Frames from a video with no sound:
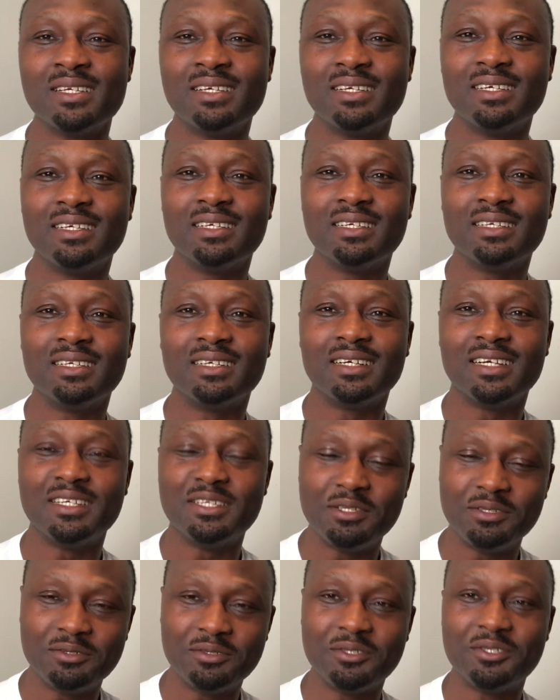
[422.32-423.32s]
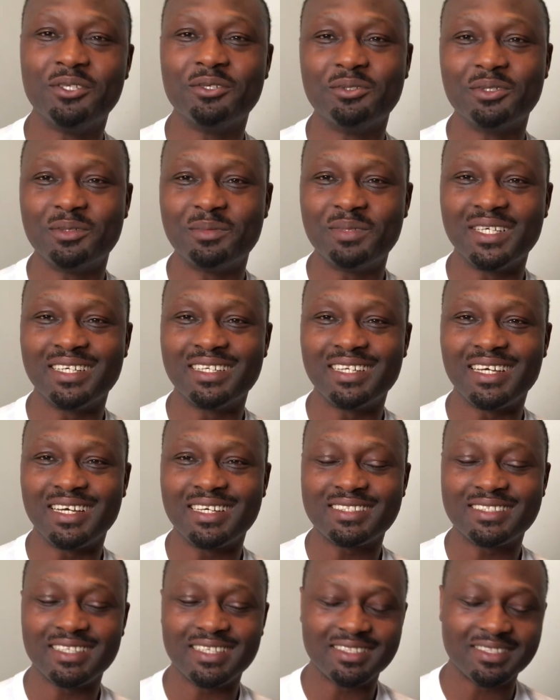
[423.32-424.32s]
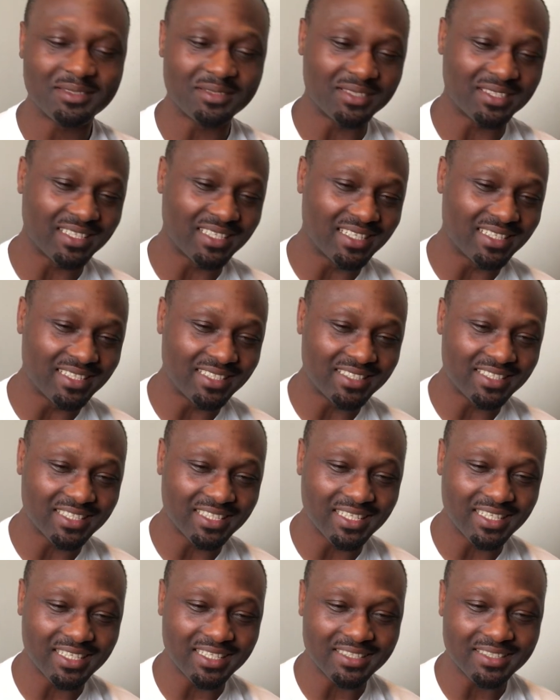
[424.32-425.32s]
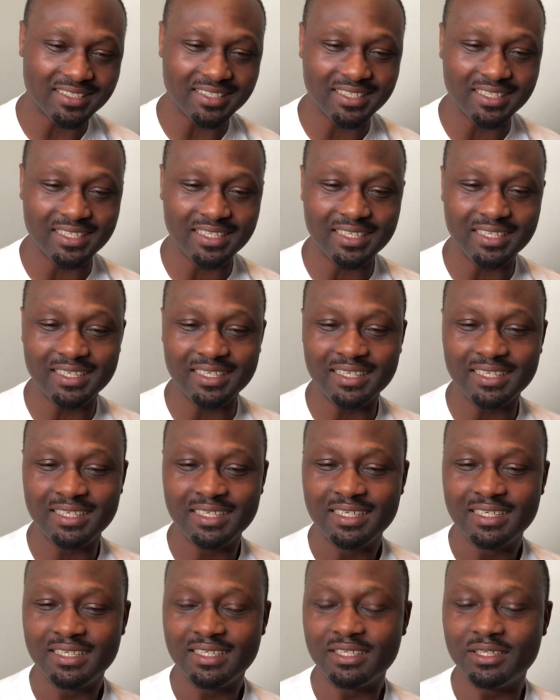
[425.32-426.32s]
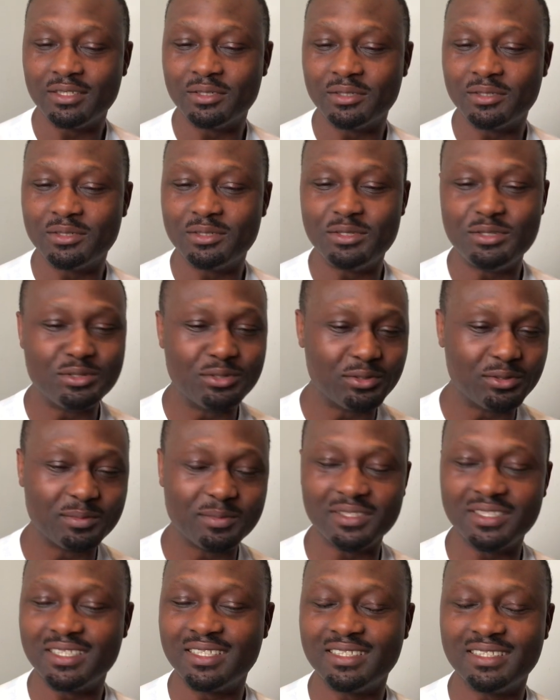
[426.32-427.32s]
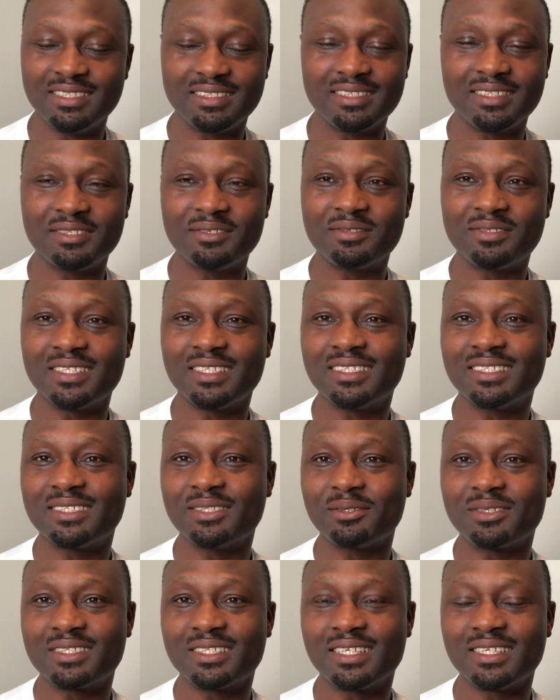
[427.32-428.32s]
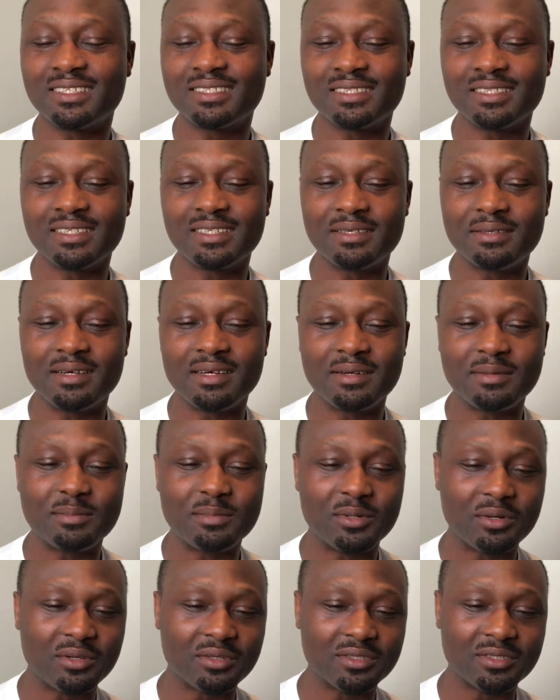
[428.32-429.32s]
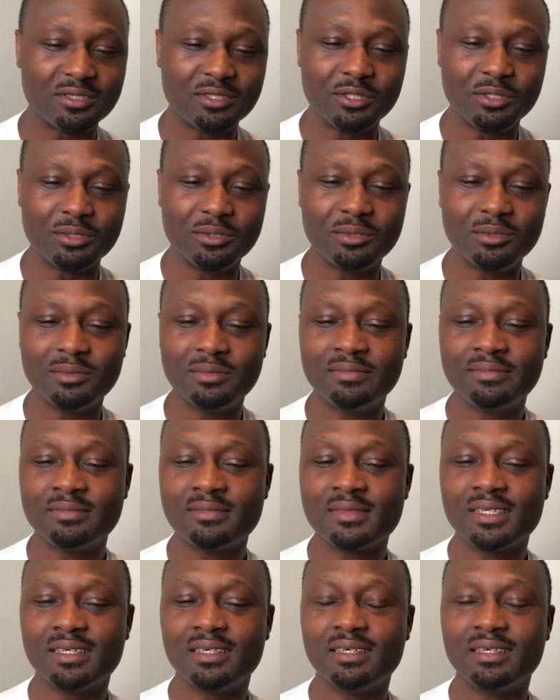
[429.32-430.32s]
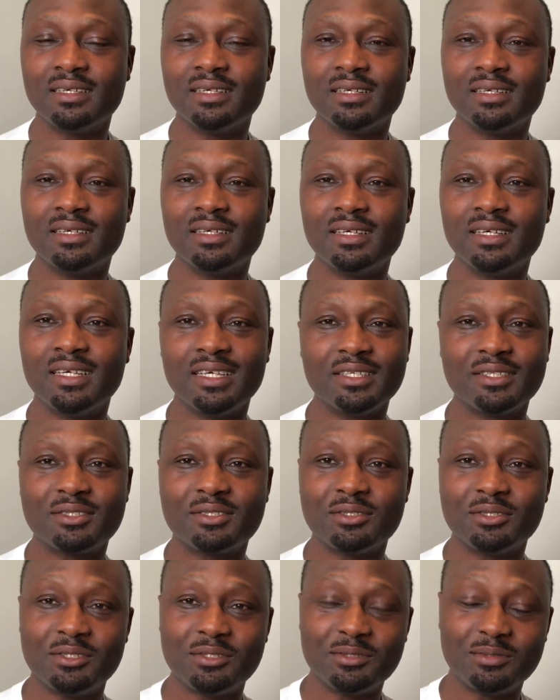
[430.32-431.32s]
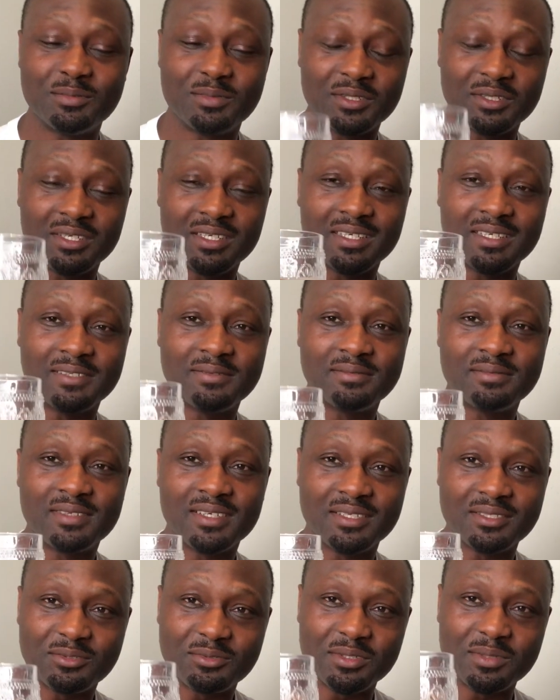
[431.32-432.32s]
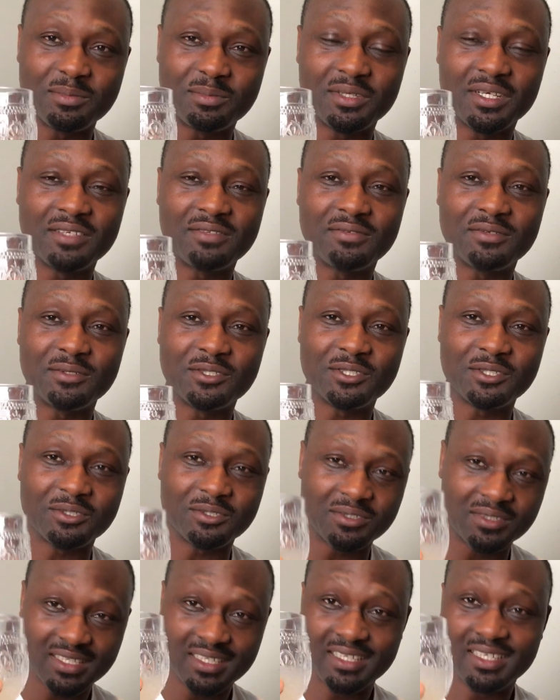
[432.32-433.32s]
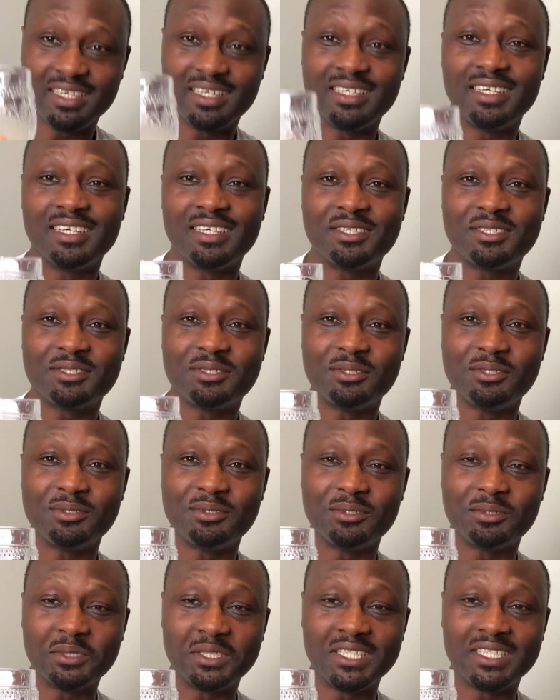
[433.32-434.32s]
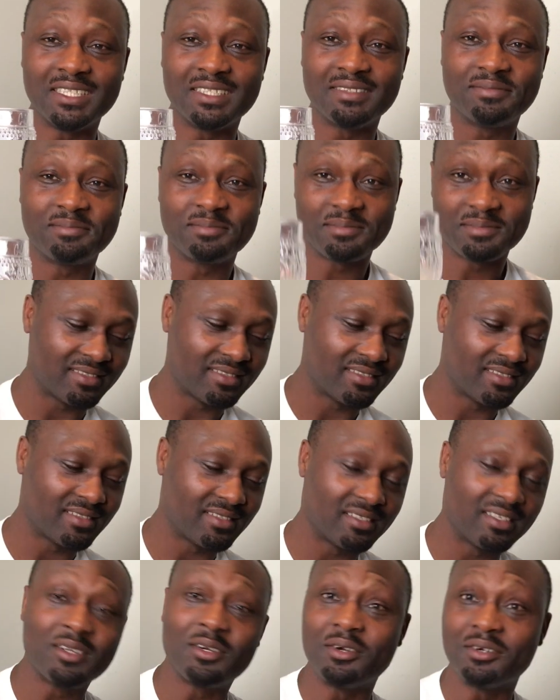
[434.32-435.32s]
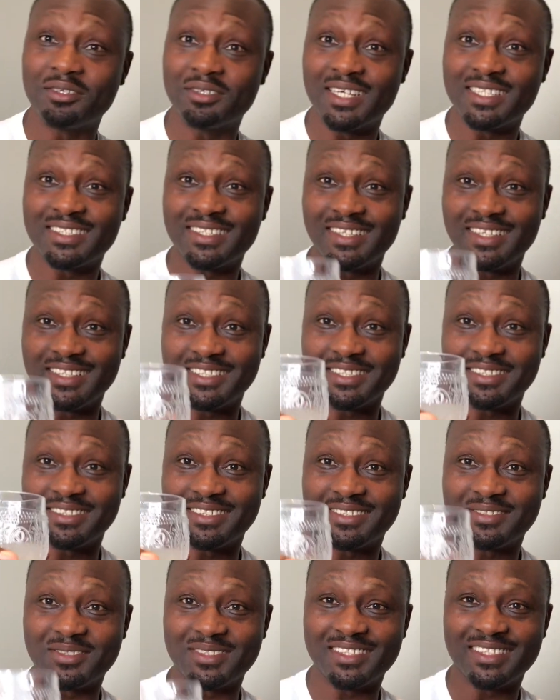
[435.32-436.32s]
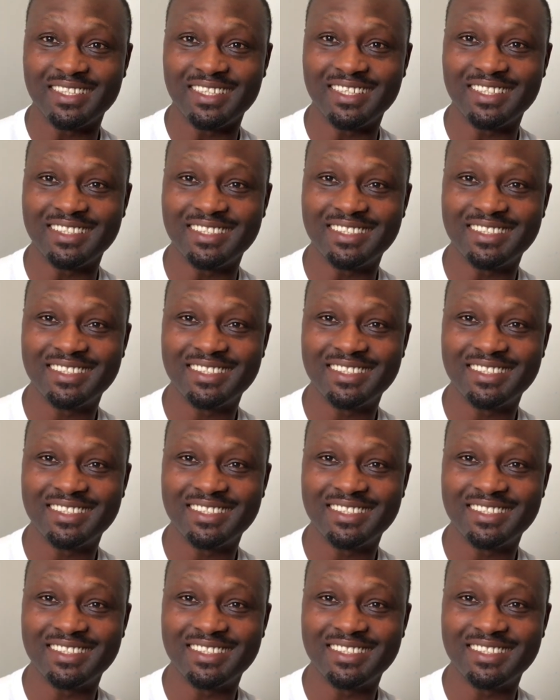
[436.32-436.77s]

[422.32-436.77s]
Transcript: I know you will be an asset to the NHS. You know, nobody deserves this success more than you. Here's to you, BIOLA, and to a bright future. And here's to you, Oye. Congratulations once again.